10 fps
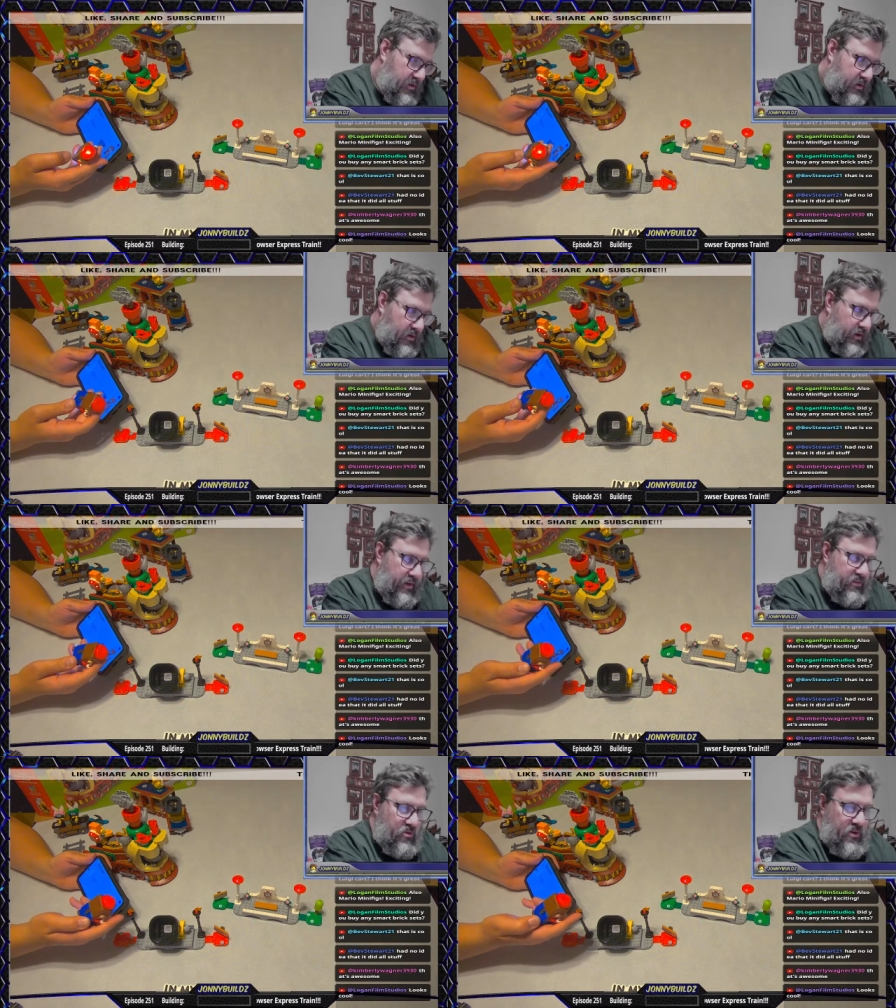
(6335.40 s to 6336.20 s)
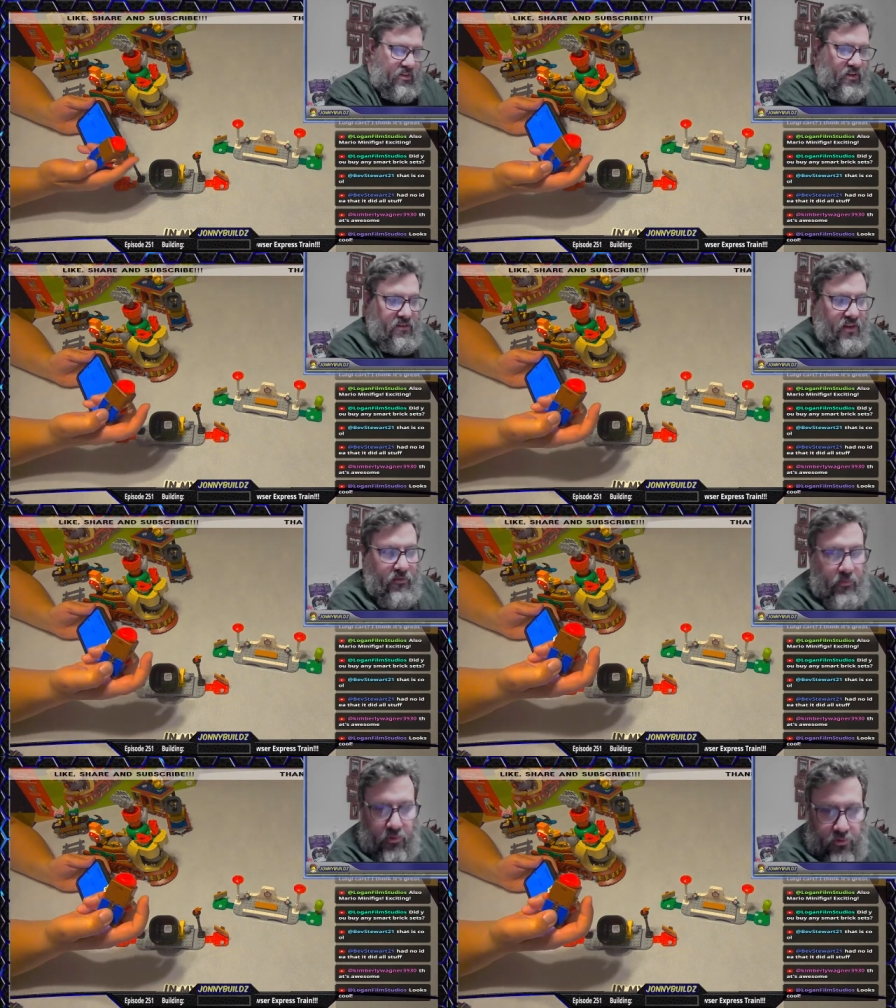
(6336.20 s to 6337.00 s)
Alright, so he does have a
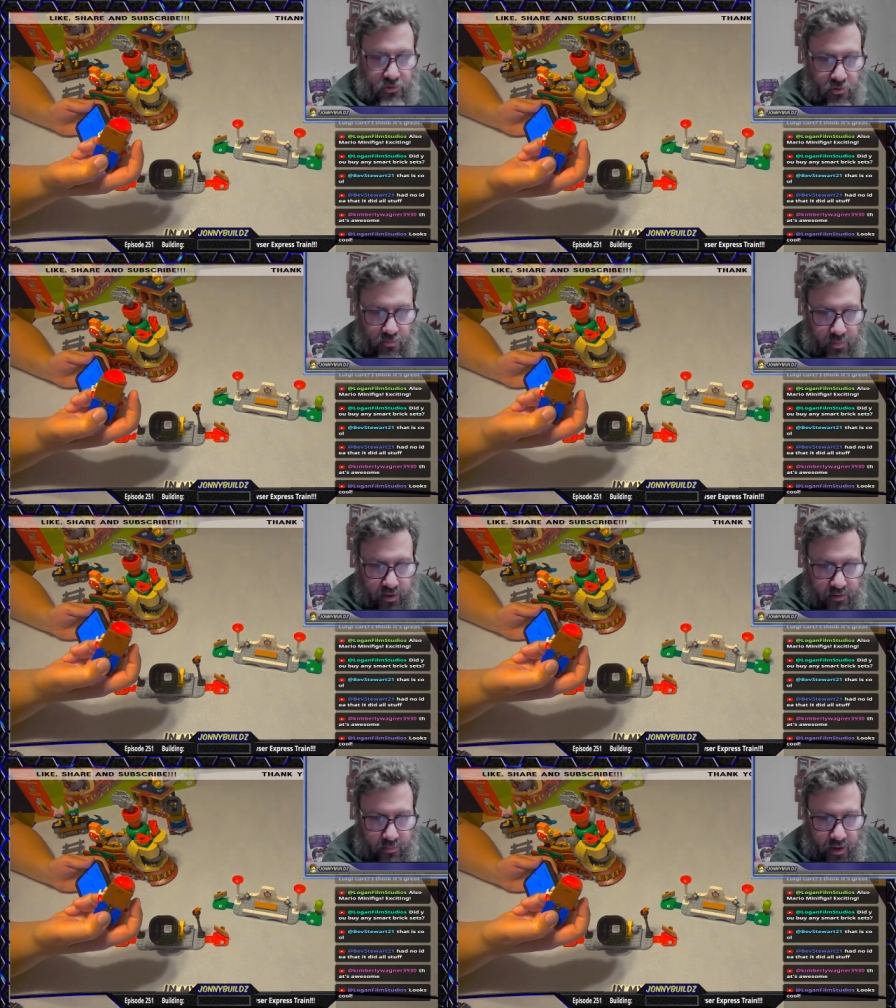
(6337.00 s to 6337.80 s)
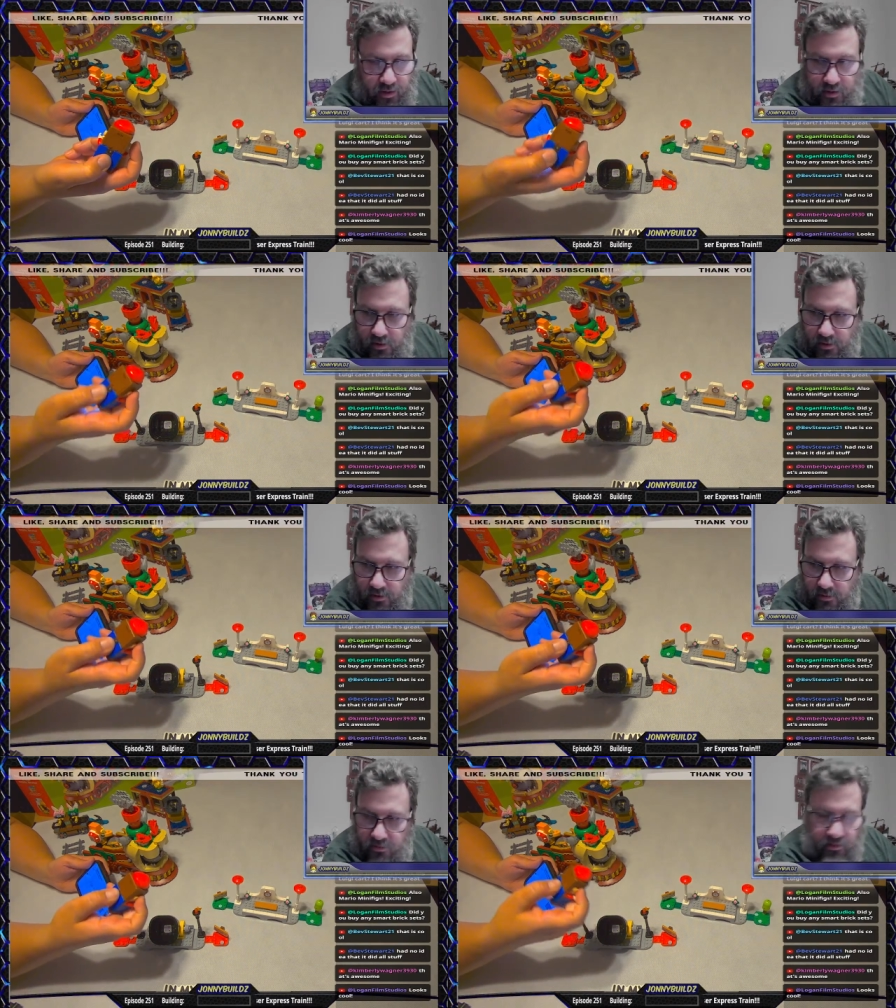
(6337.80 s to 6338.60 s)
Bluetooth button back here.
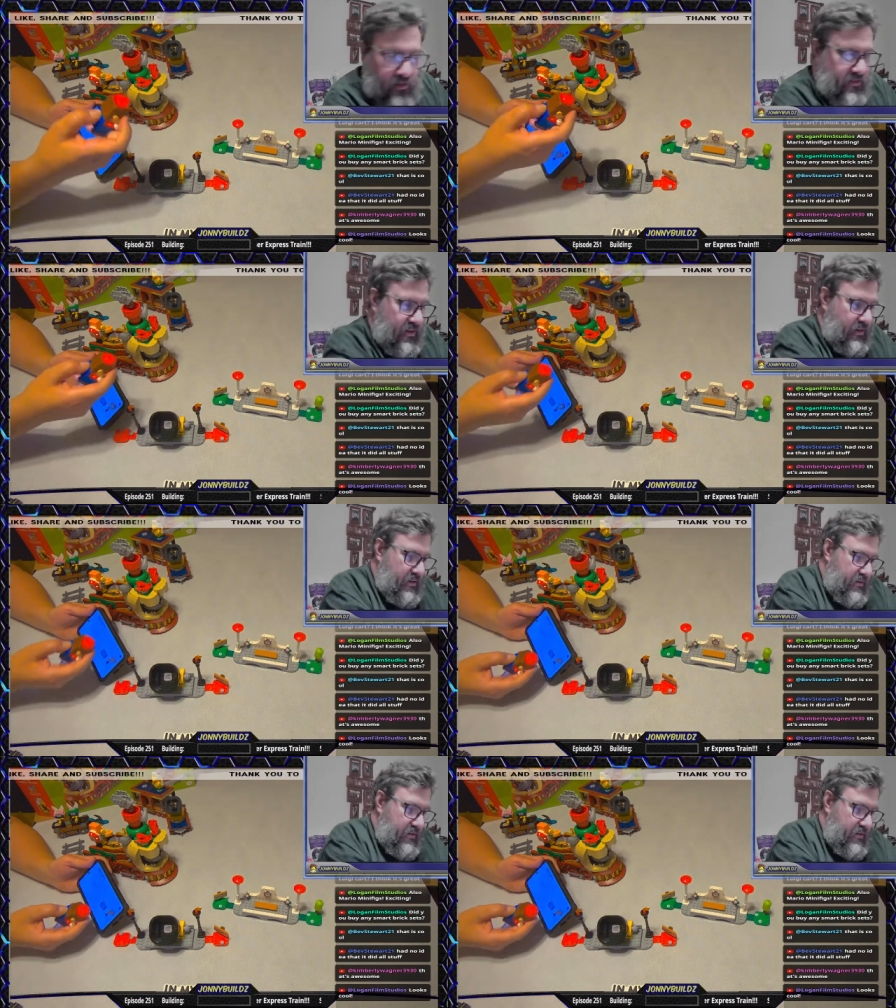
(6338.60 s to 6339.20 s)
So let's hit it.